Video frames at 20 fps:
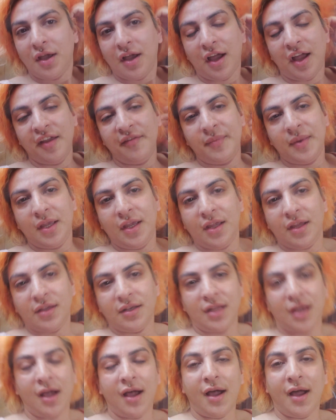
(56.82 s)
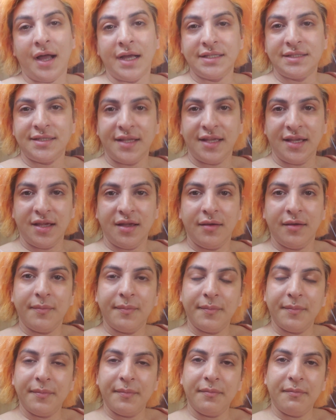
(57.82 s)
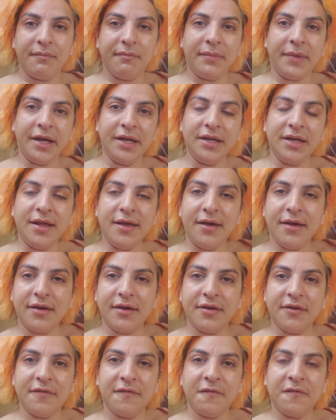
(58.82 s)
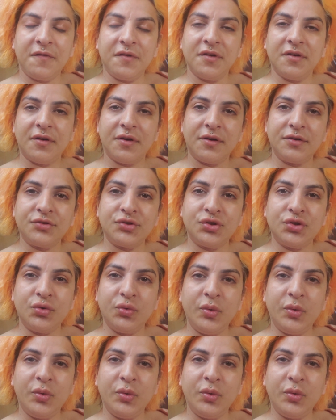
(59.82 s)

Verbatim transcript: I've been icing my neck for 2